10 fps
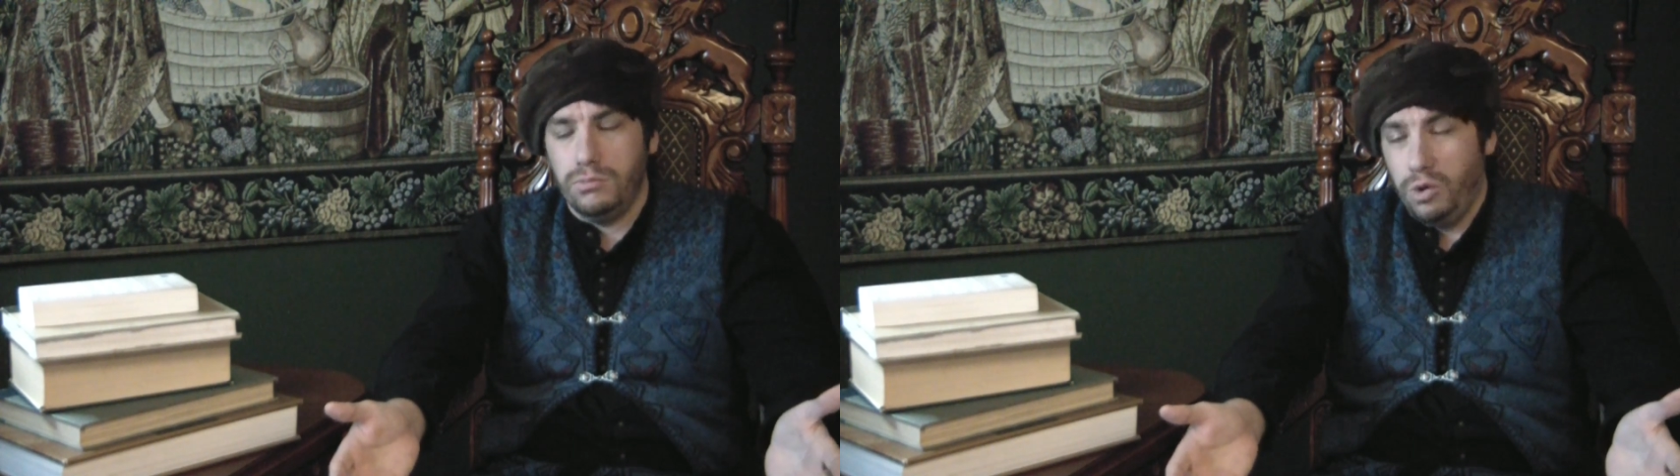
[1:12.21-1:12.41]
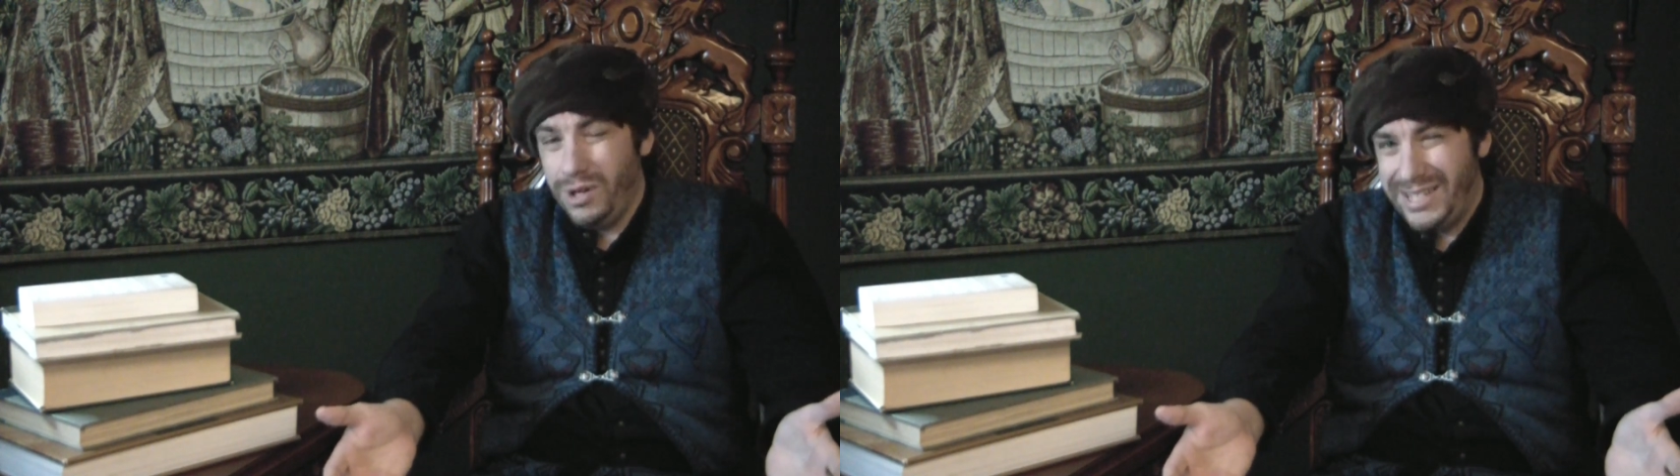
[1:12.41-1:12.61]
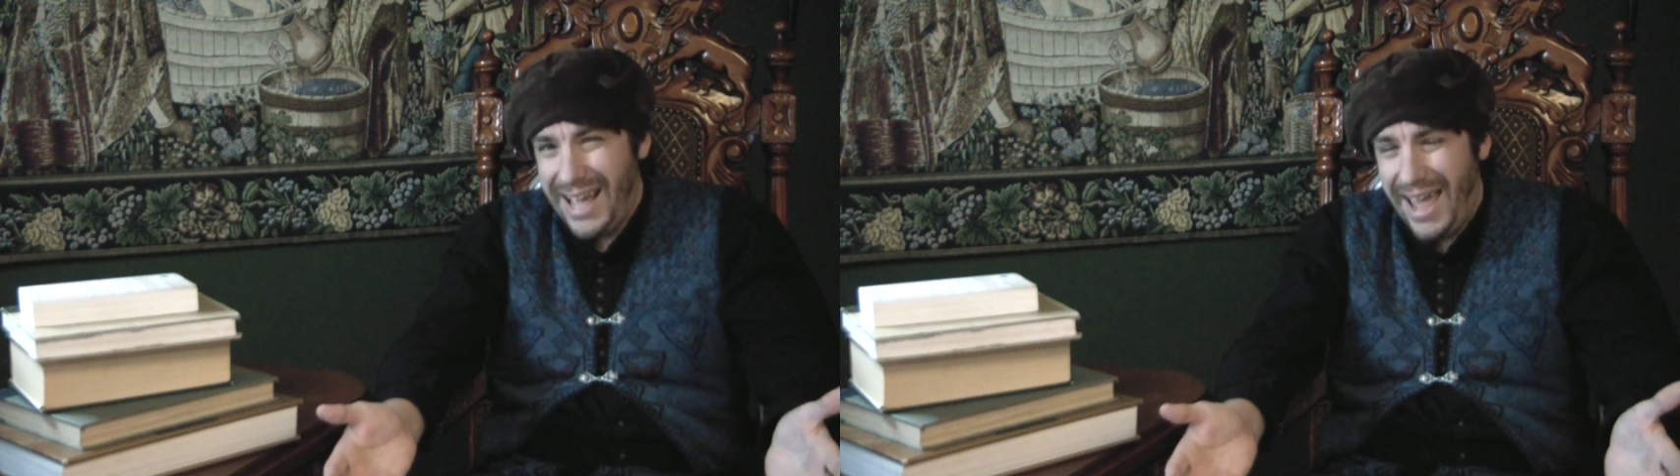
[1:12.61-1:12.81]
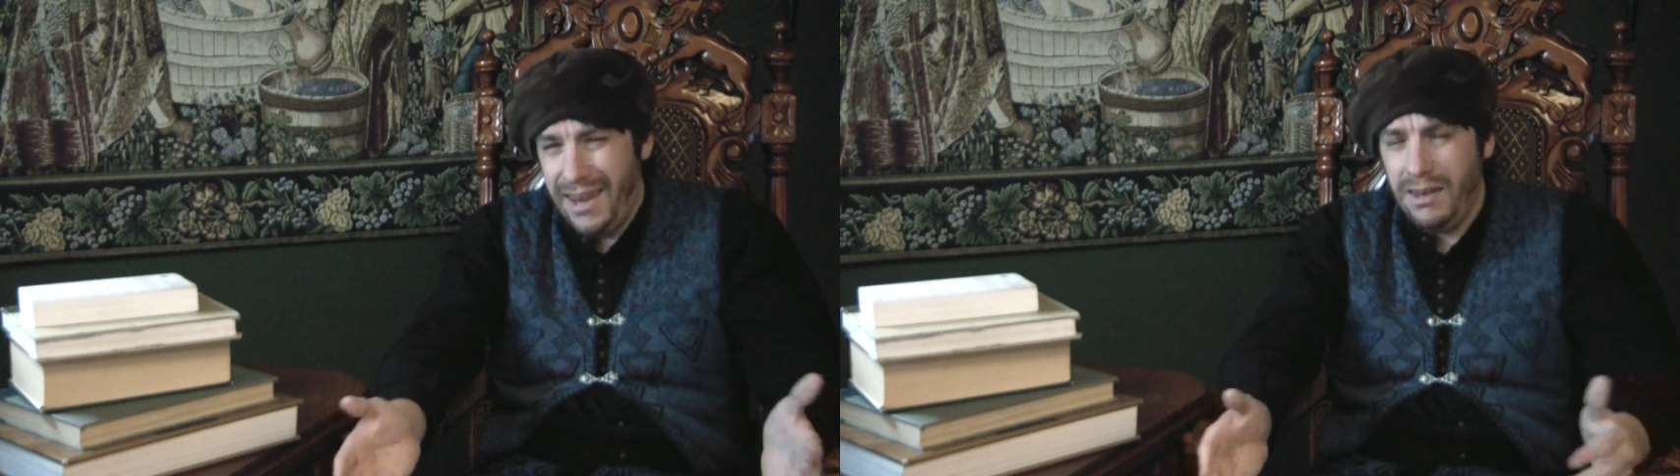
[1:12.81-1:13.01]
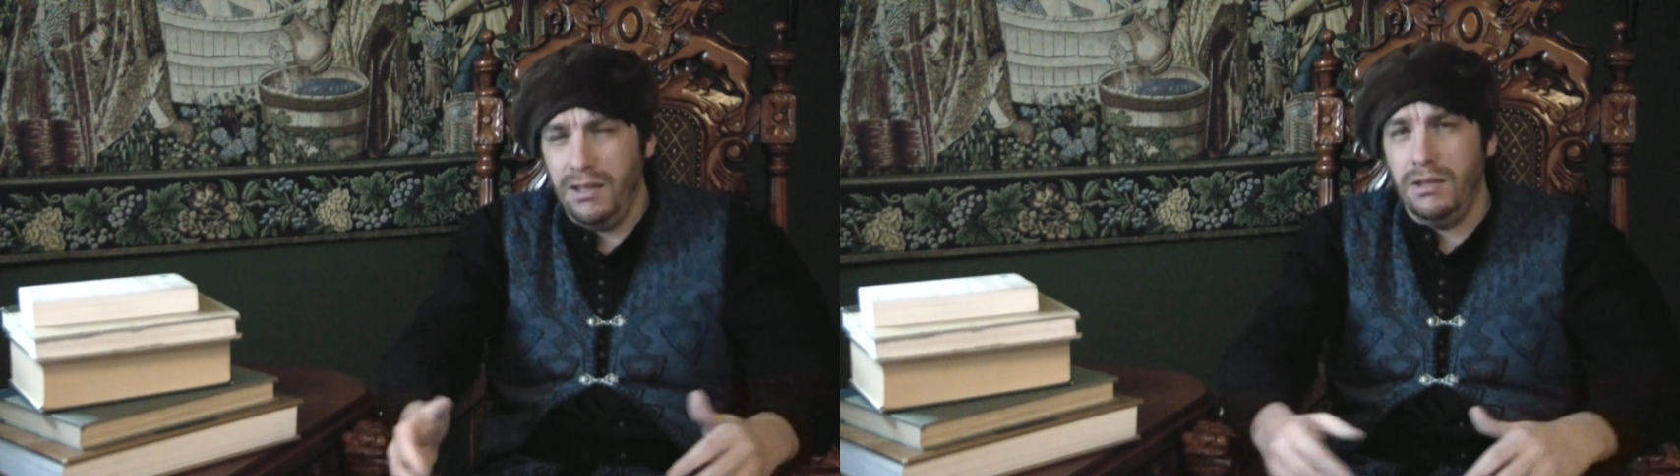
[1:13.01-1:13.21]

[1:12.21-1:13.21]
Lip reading: or 10.